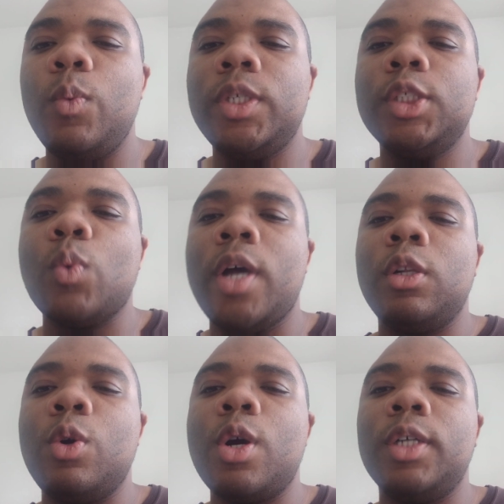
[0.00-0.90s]
which is why
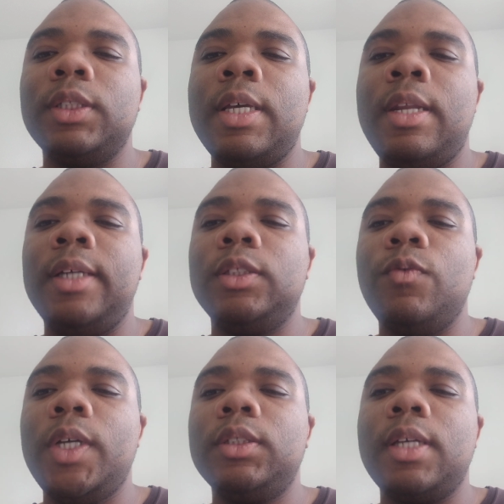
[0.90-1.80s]
low cost index
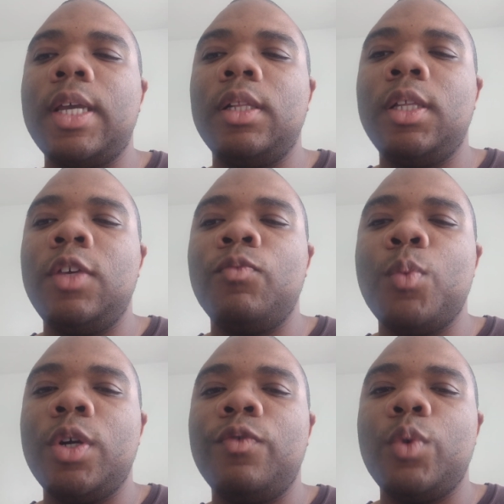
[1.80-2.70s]
investing can leave
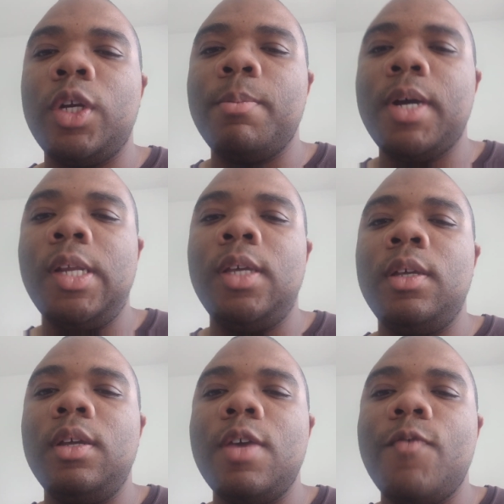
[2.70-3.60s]
more for your
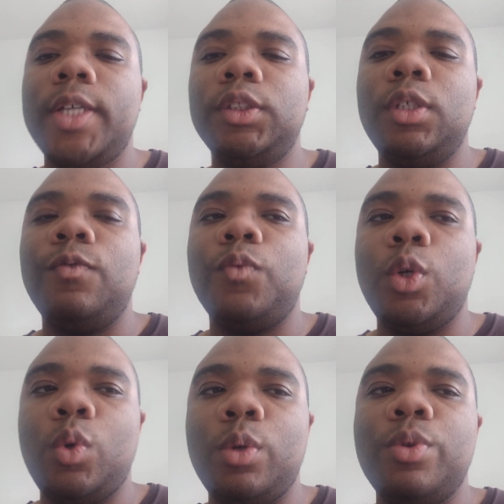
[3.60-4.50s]
money invested
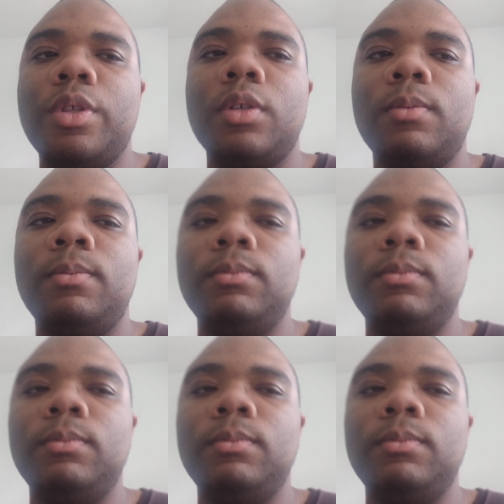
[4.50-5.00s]
for growth.